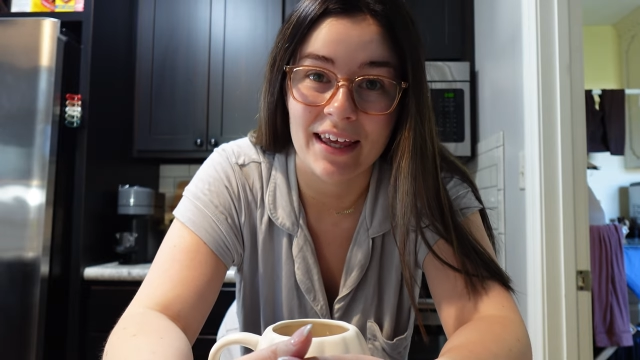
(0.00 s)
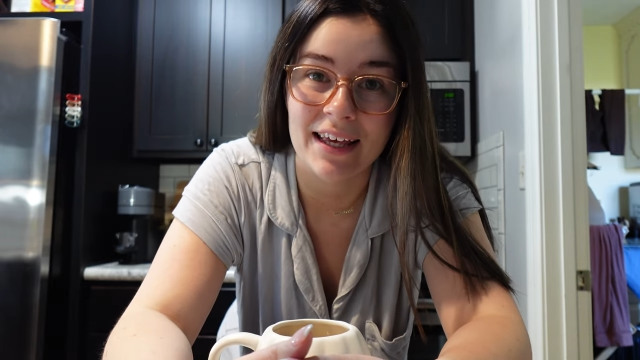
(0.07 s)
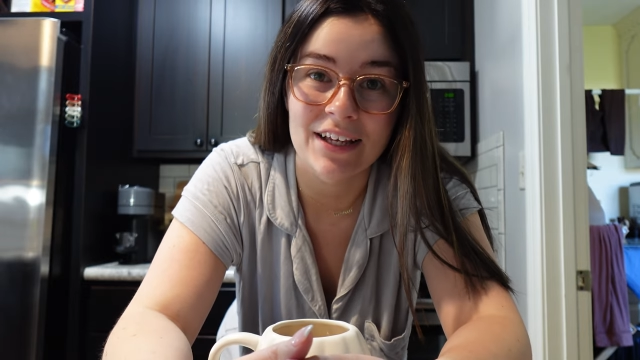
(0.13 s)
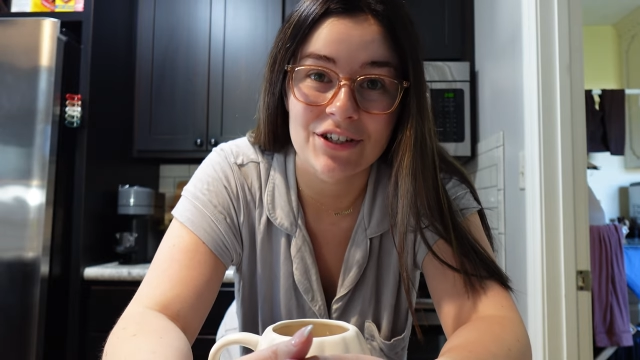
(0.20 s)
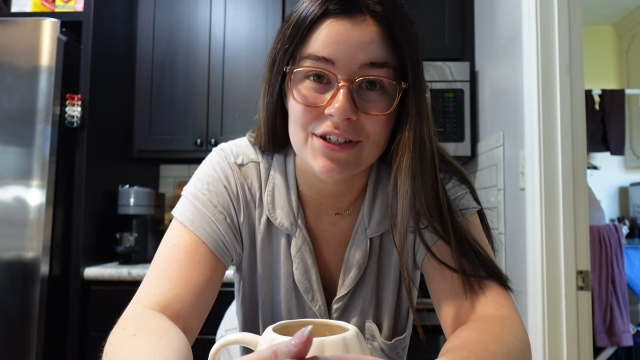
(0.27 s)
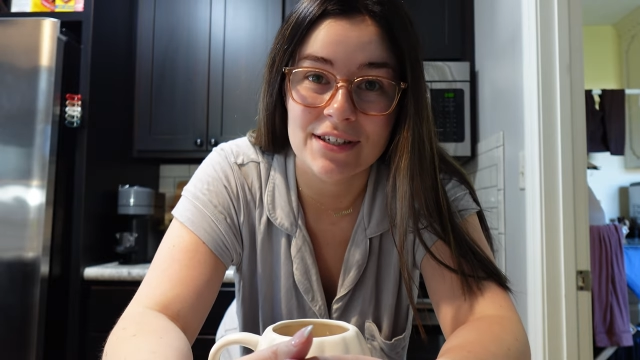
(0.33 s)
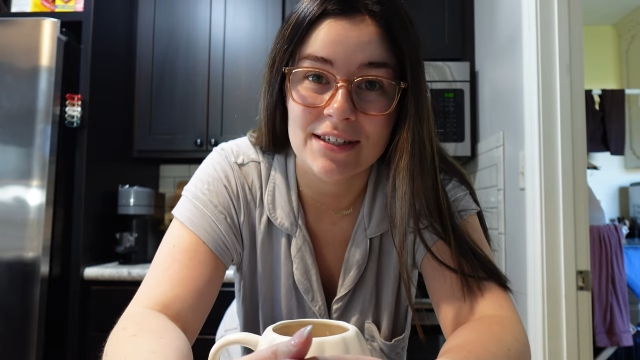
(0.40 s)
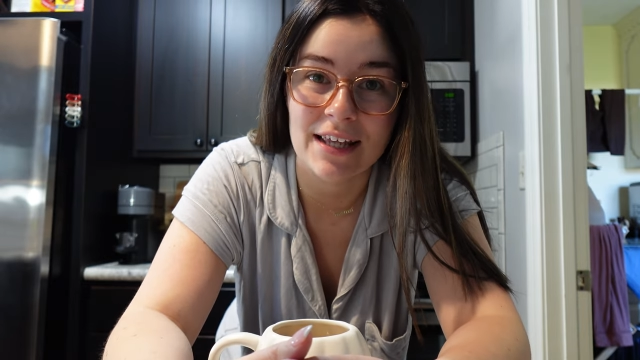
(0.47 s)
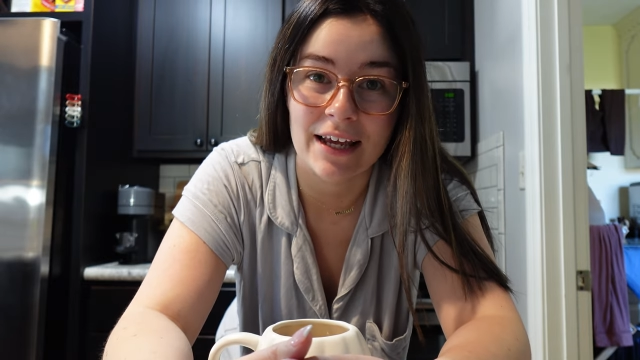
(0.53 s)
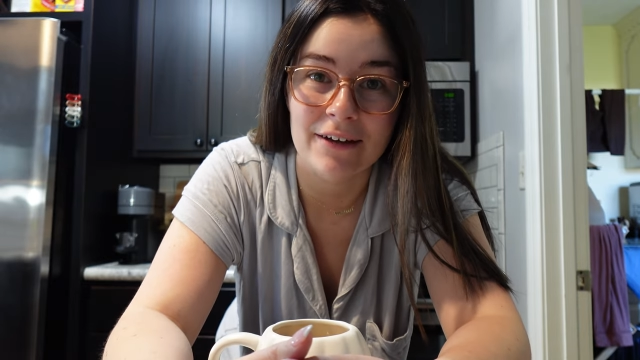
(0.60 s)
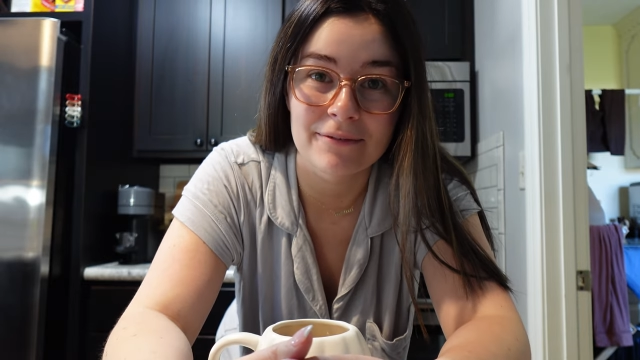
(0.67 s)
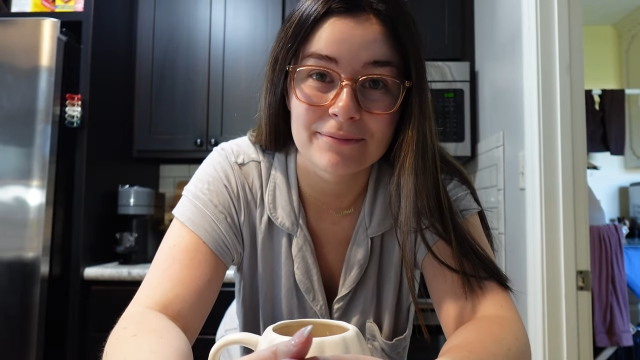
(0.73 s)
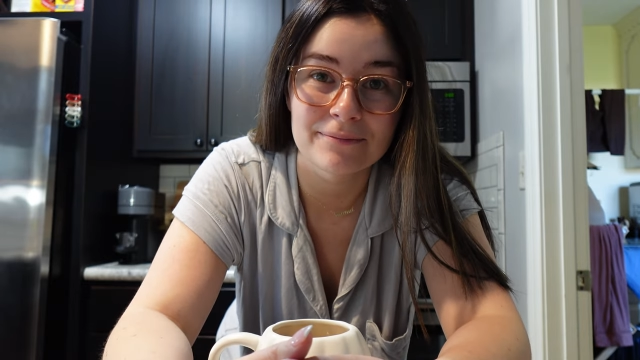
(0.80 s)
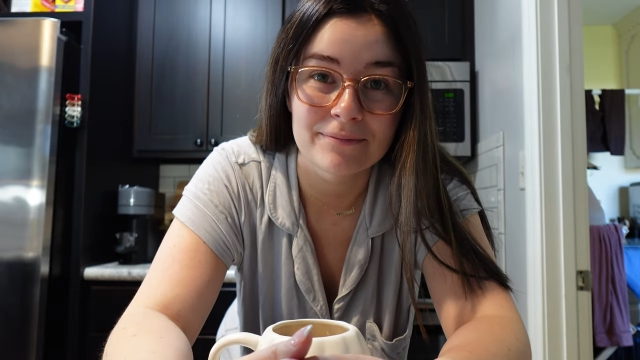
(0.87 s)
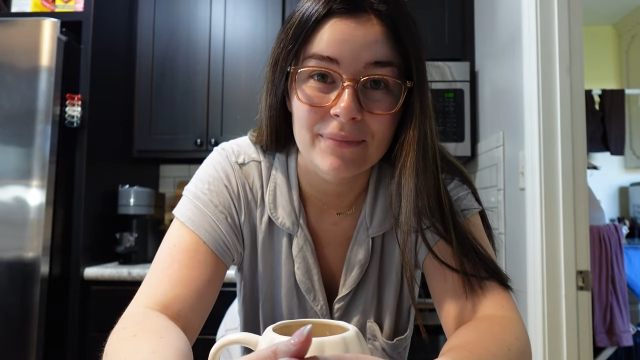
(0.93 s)
He just like
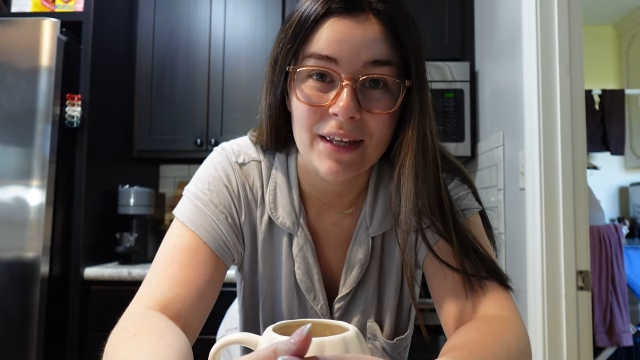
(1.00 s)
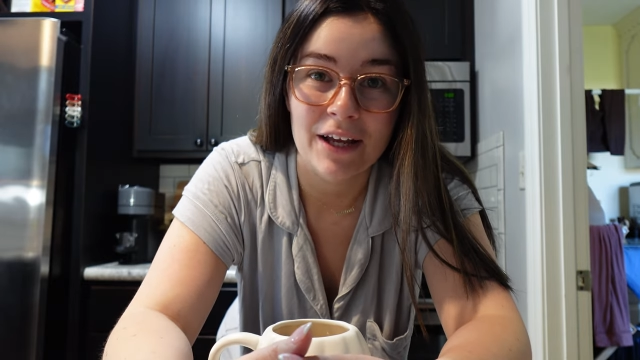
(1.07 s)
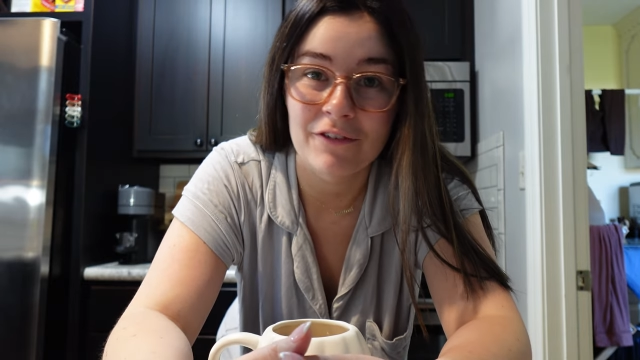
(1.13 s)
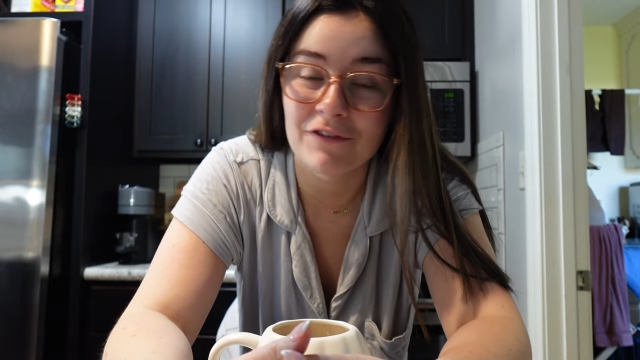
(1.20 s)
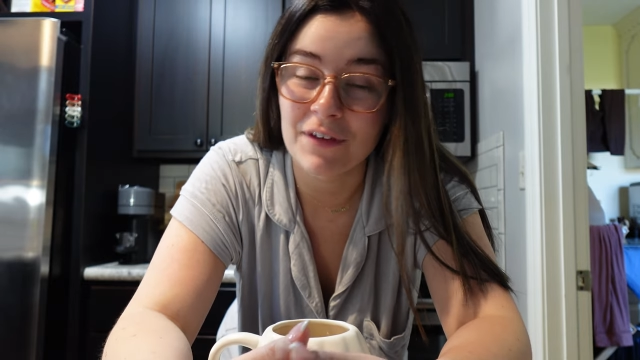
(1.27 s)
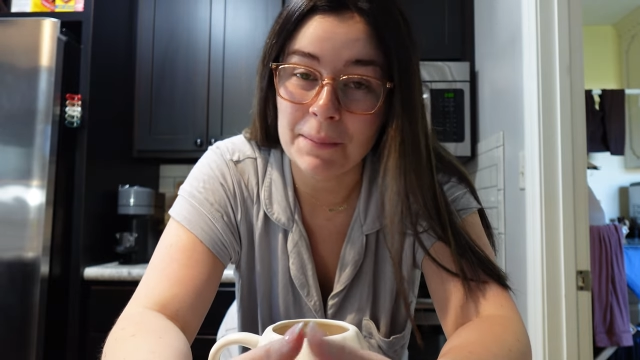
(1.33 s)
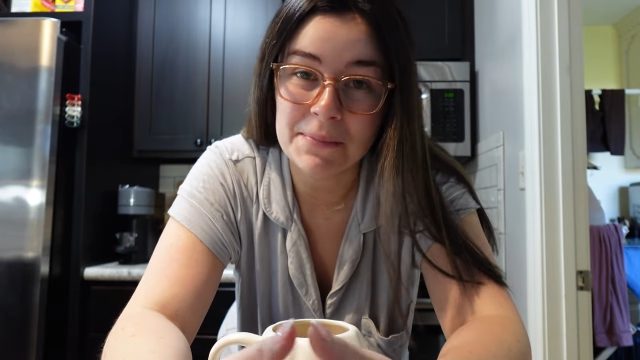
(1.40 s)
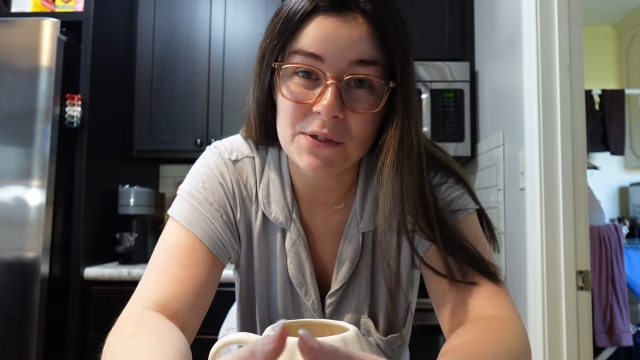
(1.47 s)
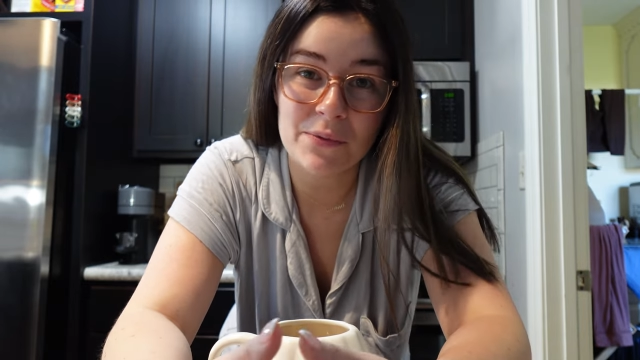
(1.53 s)
flips